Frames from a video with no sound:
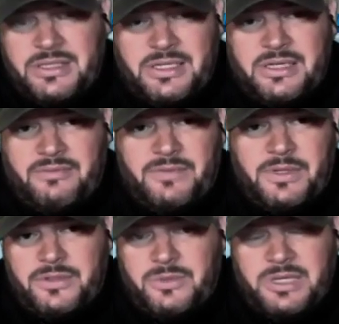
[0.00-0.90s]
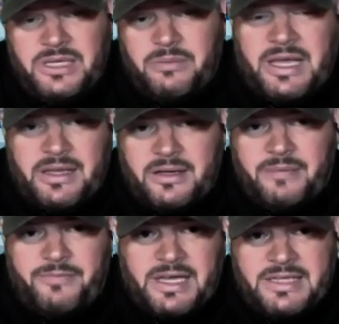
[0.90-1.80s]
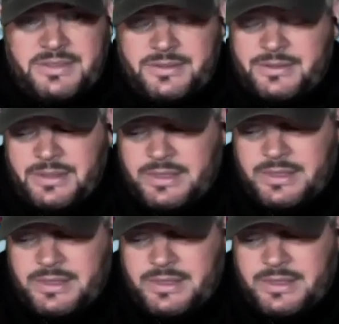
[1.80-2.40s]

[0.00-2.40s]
to stay afloat so we can get back up faster.